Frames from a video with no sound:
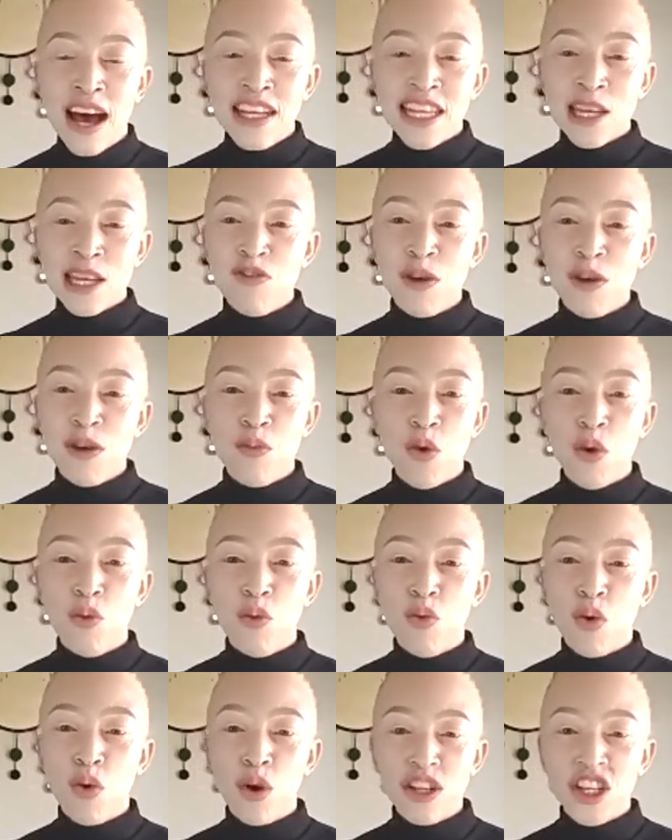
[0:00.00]
Some of them
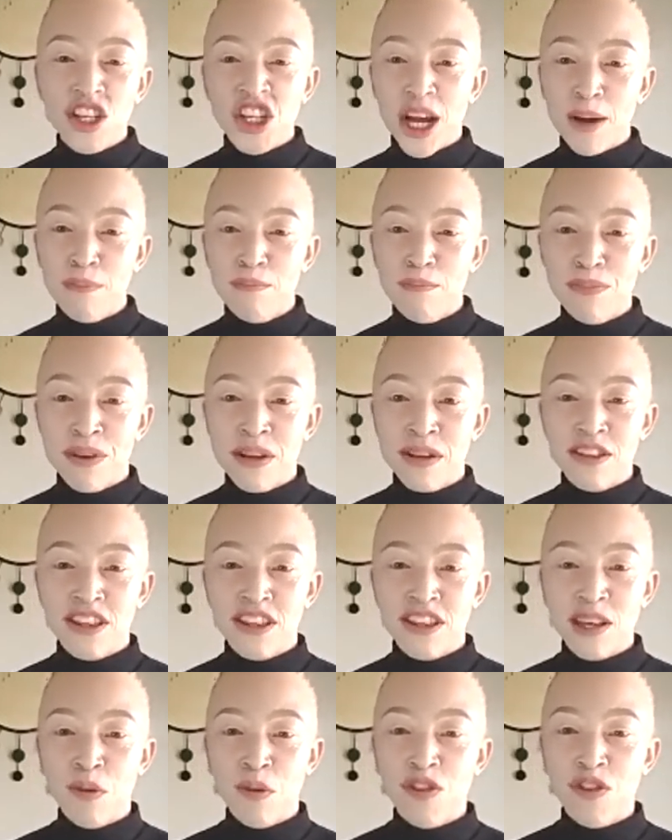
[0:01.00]
were world
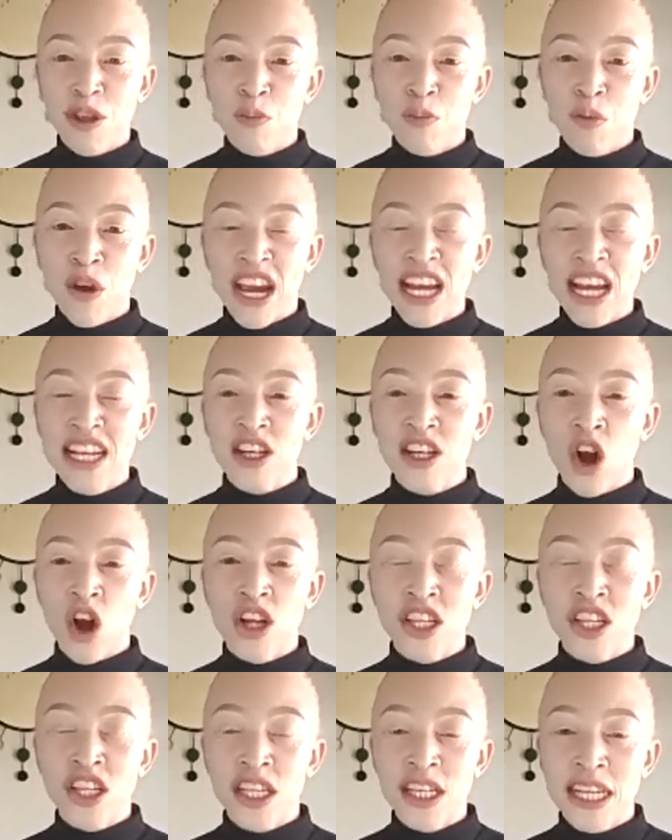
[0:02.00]
champions. Some of them were
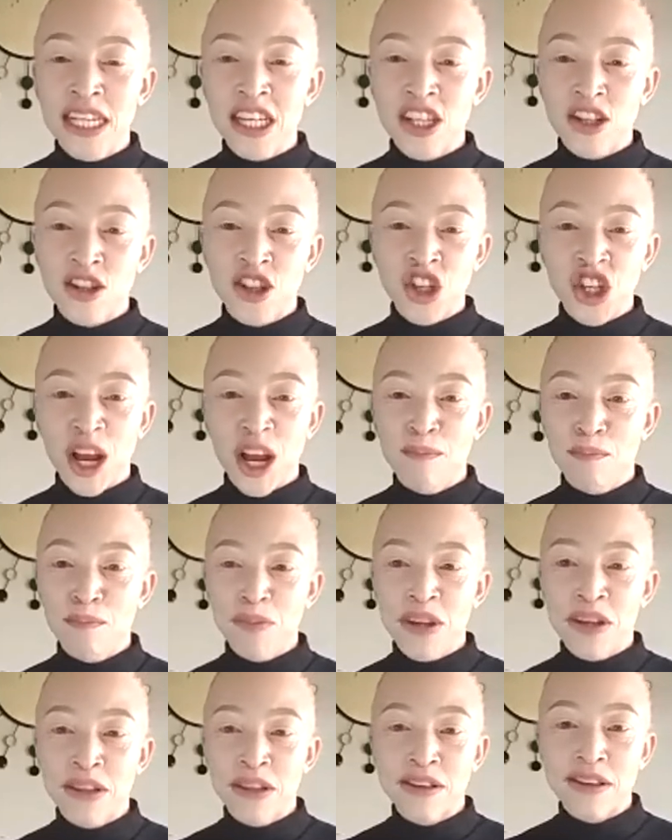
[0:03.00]
intercontinental
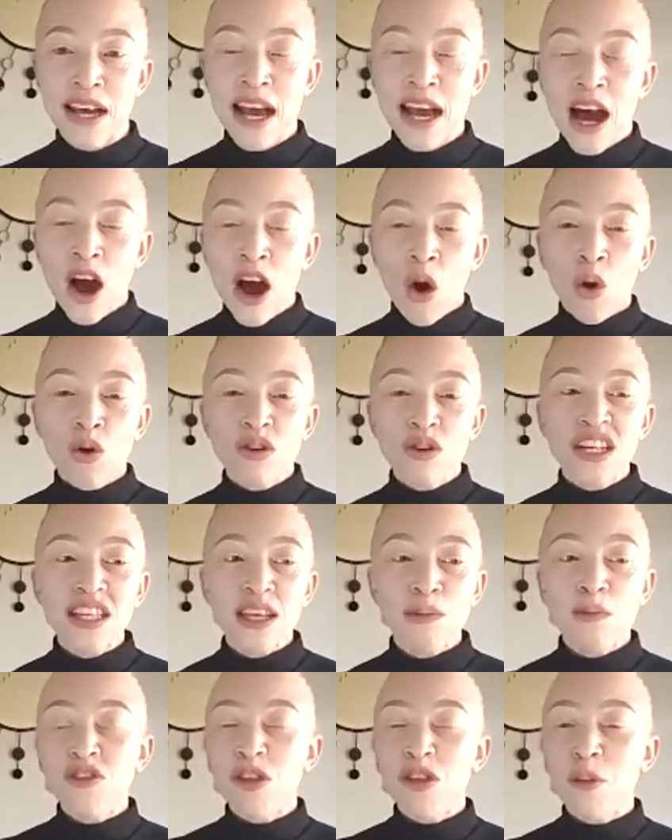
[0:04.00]
champions, holding
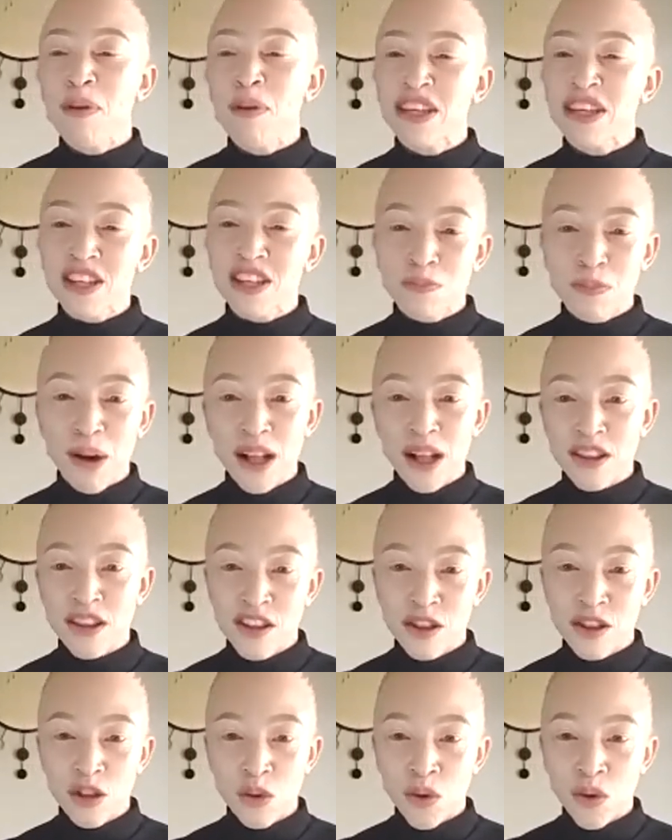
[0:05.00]
some of the best
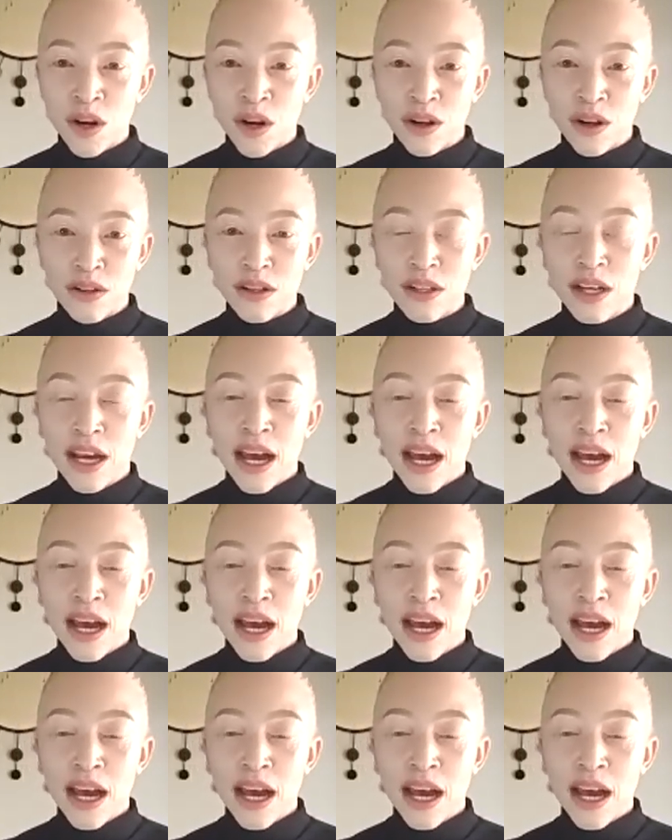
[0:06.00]
belts in the world.